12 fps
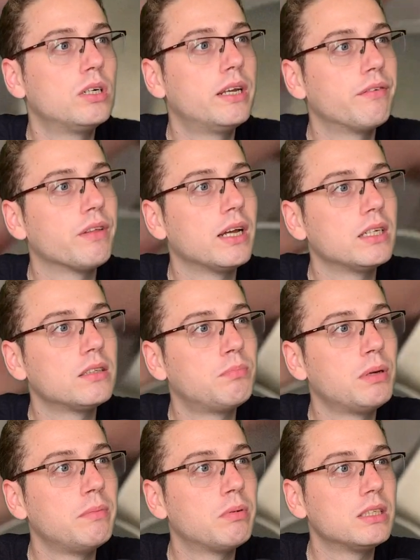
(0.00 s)
give that to
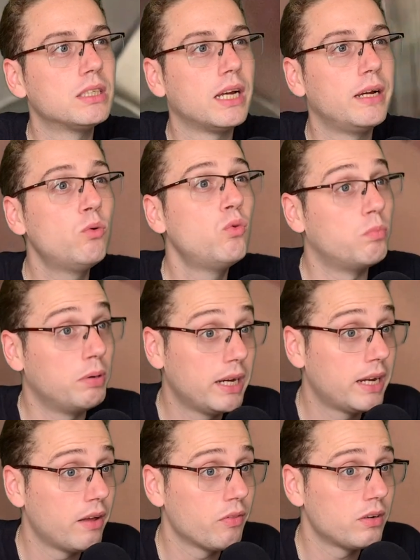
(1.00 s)
people and say, "Oh, pick
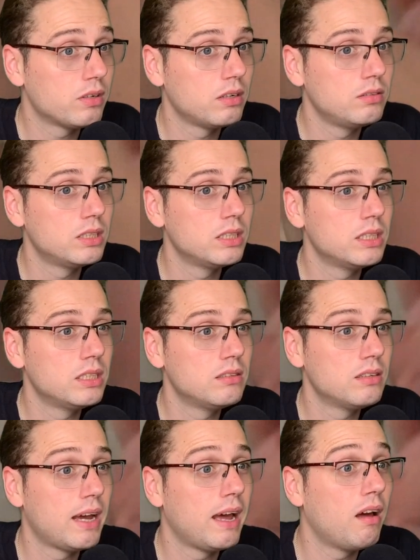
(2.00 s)
out the tones in
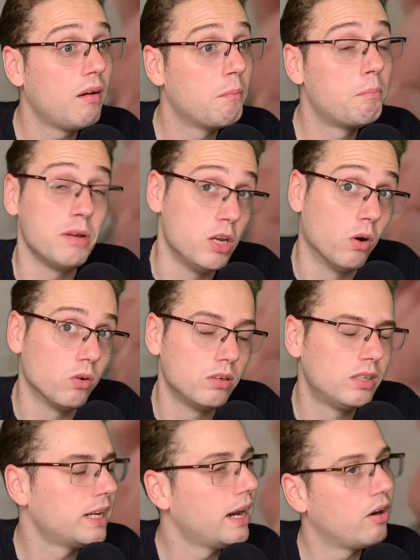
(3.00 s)
that
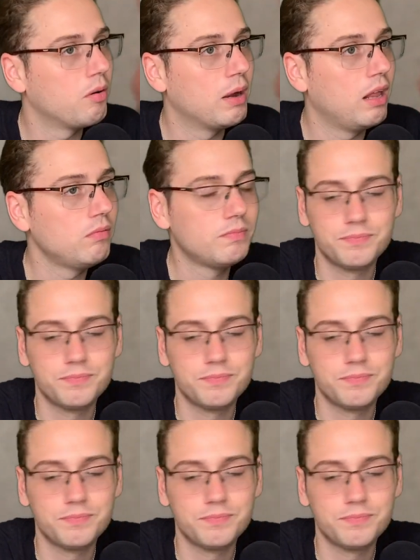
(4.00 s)
beyond caramel."